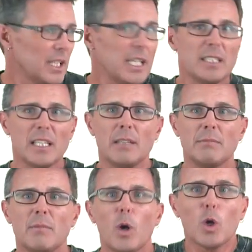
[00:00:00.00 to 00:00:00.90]
Easy,
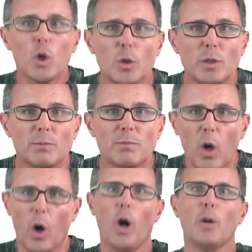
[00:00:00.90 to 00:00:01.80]
good,
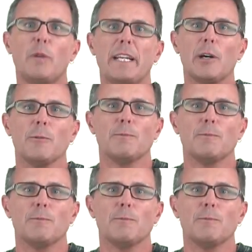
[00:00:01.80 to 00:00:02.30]
on we go.